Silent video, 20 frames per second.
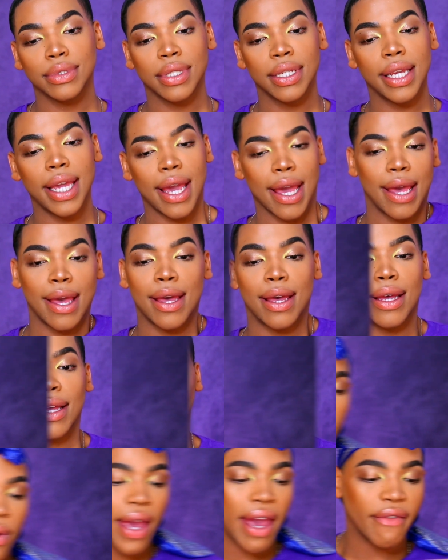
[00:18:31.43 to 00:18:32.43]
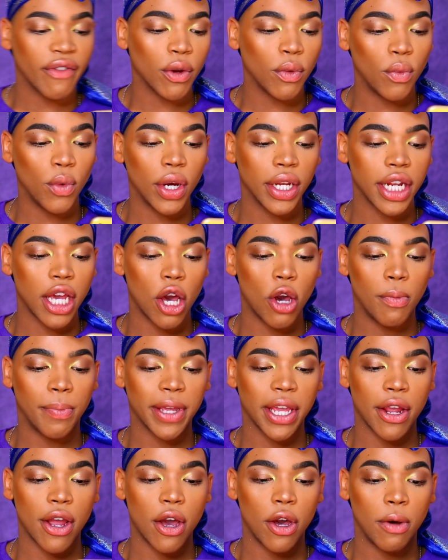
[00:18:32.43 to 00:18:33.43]
yeah. Do you ever want to
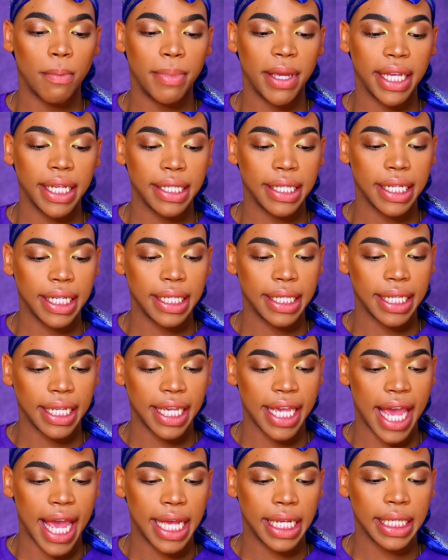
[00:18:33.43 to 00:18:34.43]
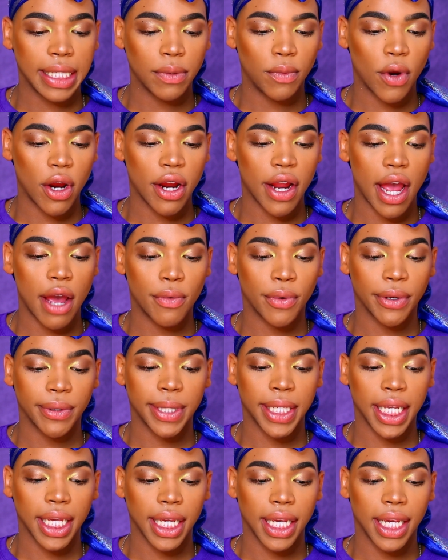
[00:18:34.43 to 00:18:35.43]
open your own business? Yes. Workout
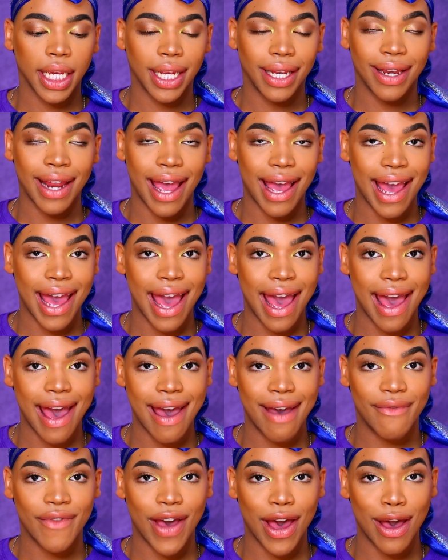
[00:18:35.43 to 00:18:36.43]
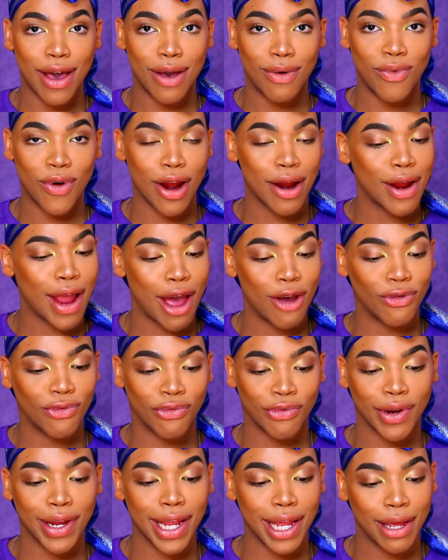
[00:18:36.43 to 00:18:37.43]
routine. I have a
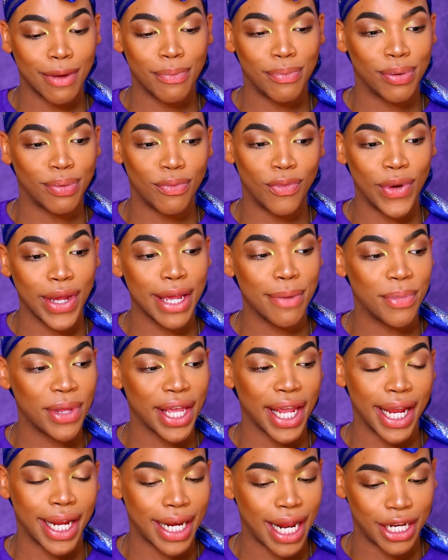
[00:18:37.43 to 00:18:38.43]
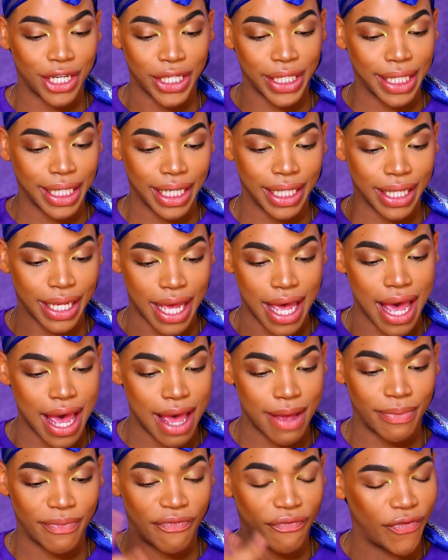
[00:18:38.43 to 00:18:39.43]
workout week plan. I just need
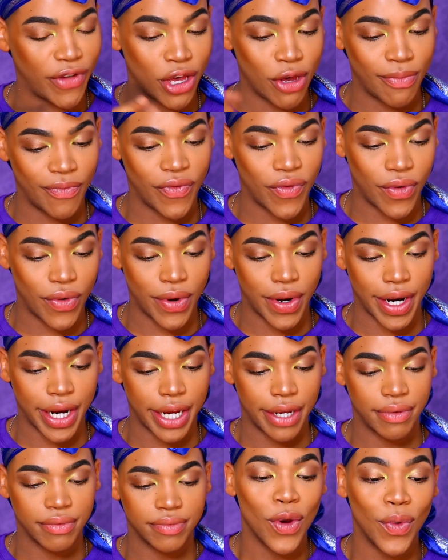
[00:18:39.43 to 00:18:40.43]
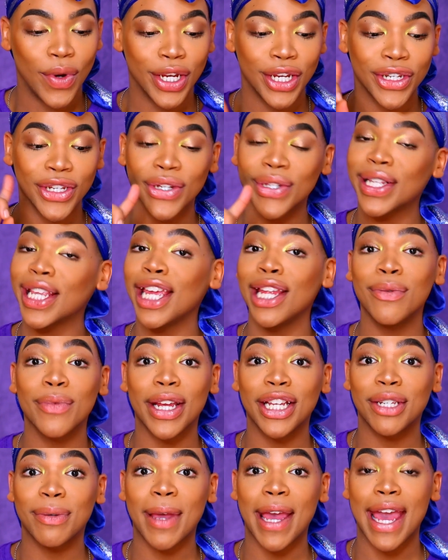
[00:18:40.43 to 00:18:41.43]
to film for it. What is your skin
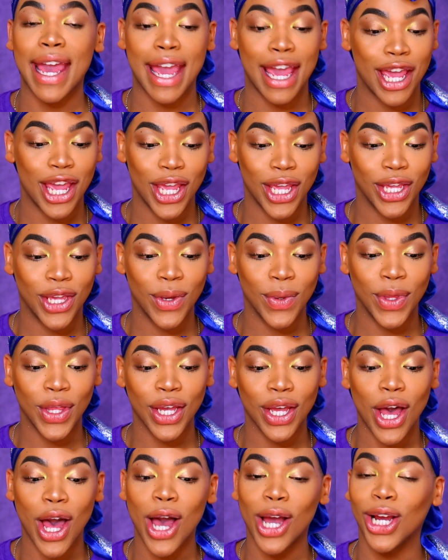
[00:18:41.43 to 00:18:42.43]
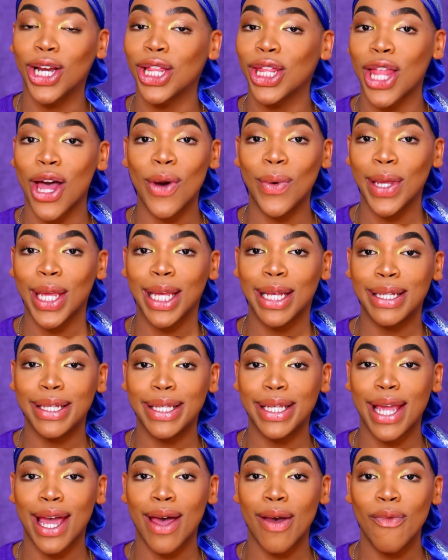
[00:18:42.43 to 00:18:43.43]
regimen? You look all glowy and
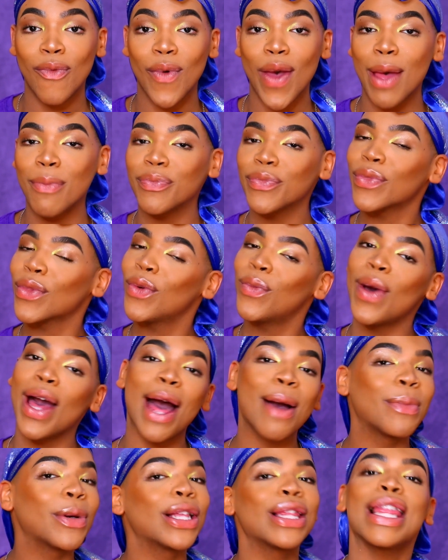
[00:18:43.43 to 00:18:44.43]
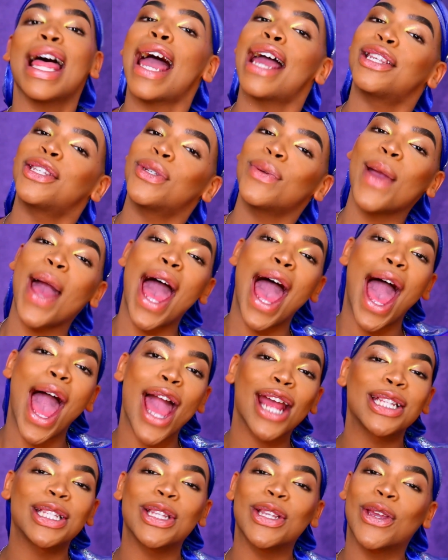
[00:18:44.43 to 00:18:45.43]
stuff. Well, I'm glad you
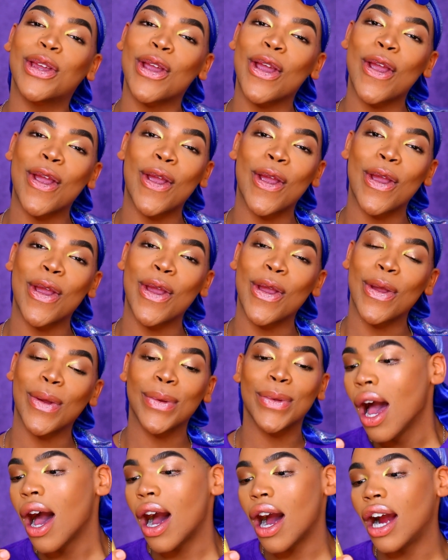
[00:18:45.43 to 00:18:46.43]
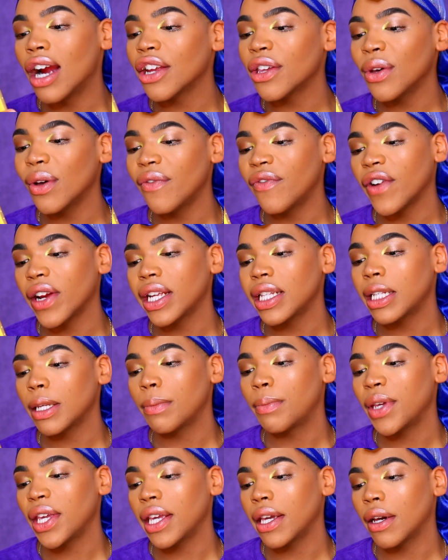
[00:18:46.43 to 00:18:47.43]
asked, girl. Are you afraid
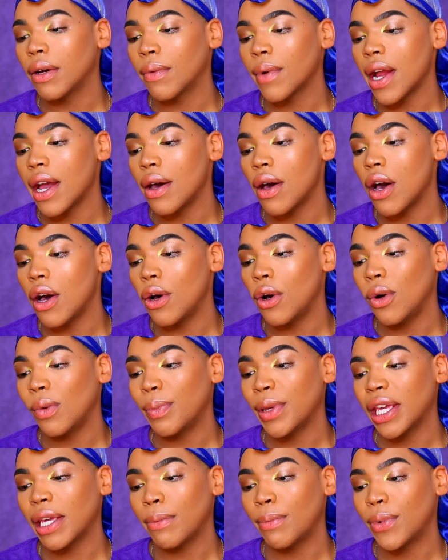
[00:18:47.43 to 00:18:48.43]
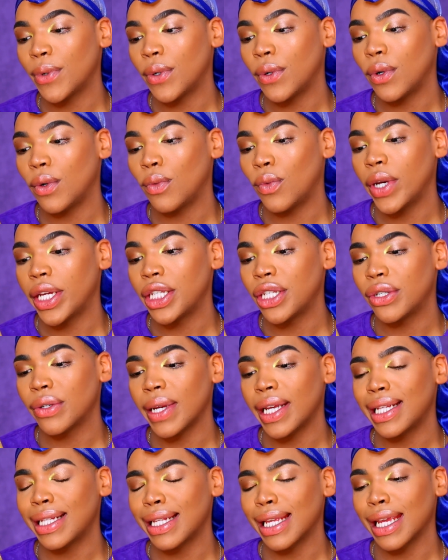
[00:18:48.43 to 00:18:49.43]
to be around old people when
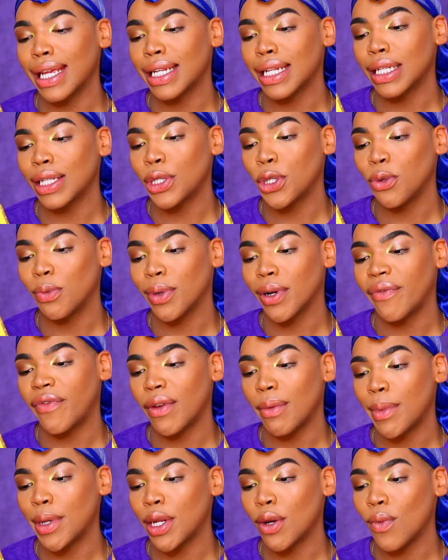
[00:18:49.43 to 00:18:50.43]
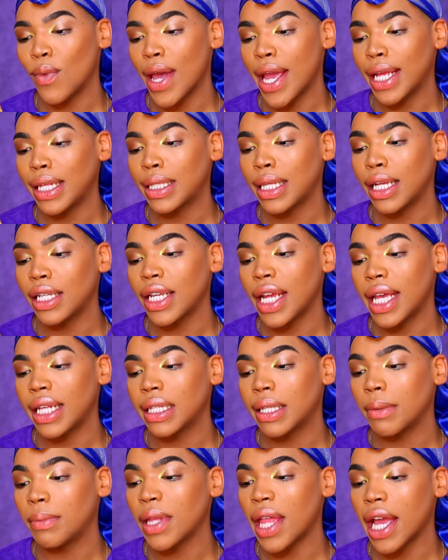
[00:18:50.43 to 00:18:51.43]
dressing in a super feminine way, such
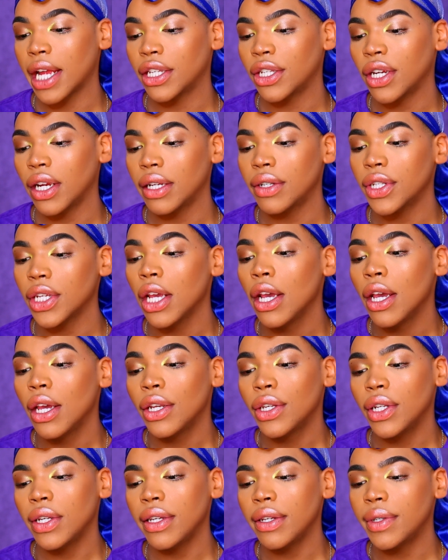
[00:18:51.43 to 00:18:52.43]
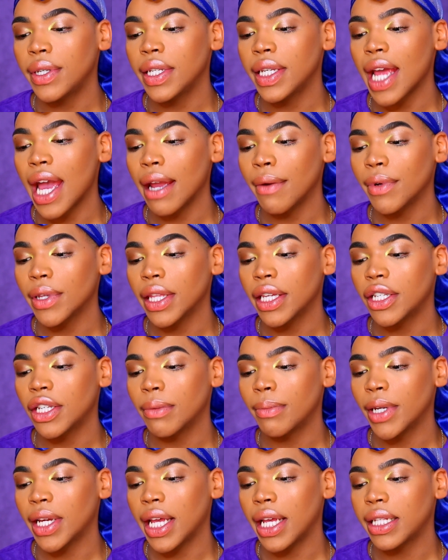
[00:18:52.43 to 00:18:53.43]
as the Black church? Do you deny
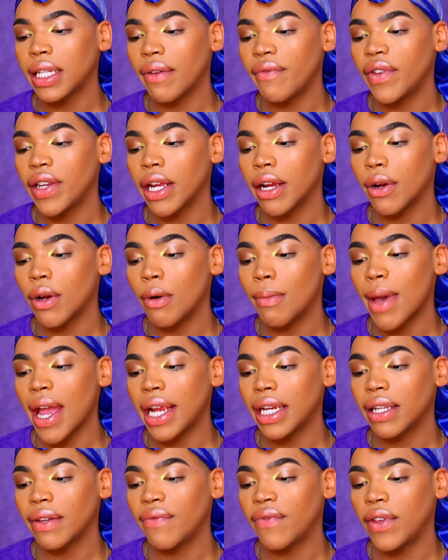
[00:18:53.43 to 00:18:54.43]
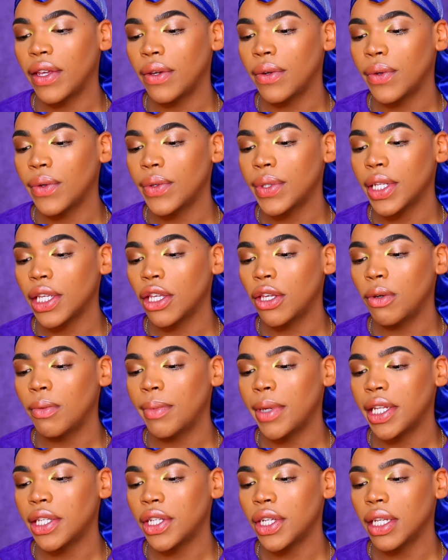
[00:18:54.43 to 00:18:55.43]
religion because of narrow-minded views? You
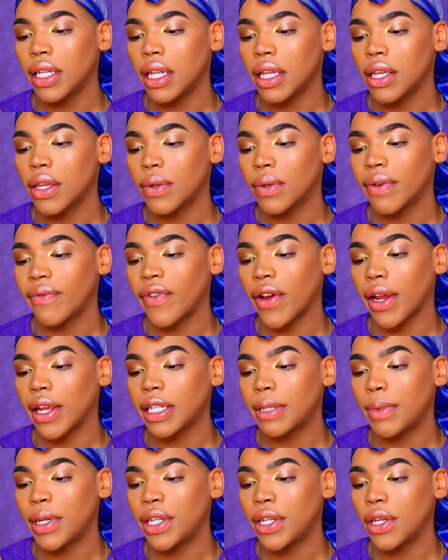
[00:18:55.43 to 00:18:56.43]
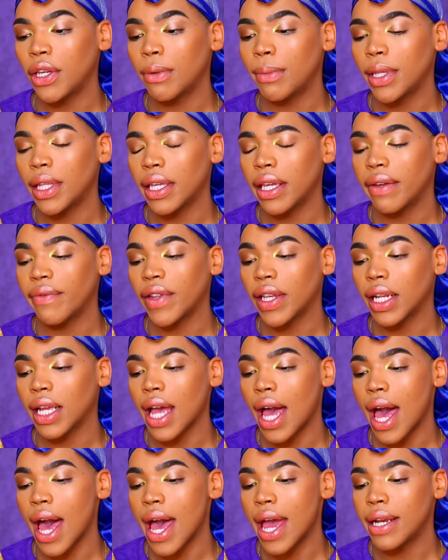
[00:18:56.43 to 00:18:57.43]
mentioned the universe, but do you believe in
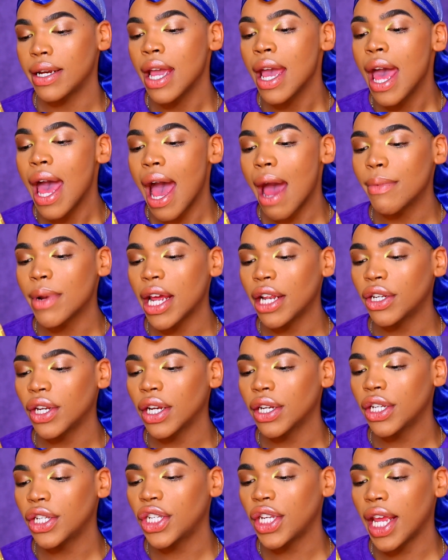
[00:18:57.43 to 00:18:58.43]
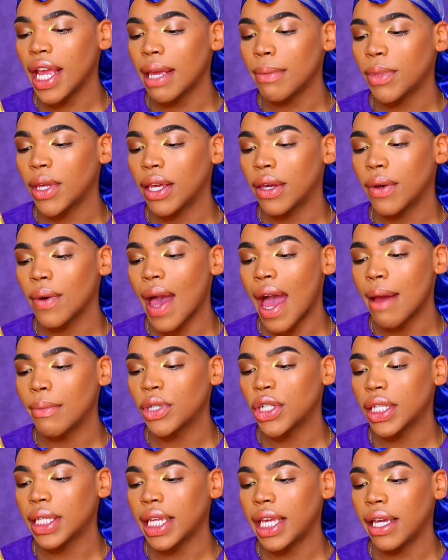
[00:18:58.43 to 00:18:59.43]
God? I'm not trying to shame you.
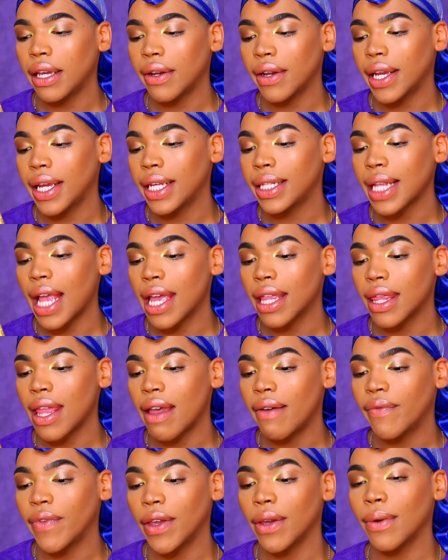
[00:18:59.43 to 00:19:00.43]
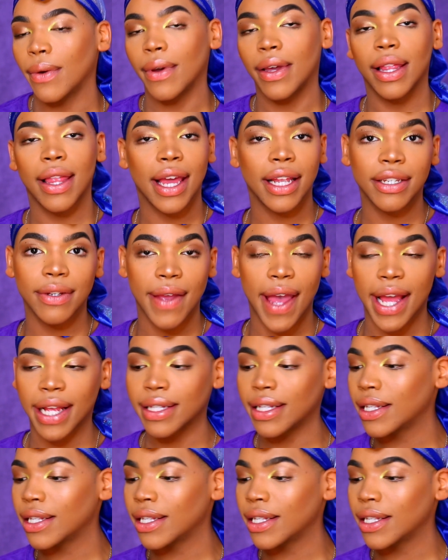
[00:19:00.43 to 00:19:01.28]
I'm just curious. I love you. Glad you asked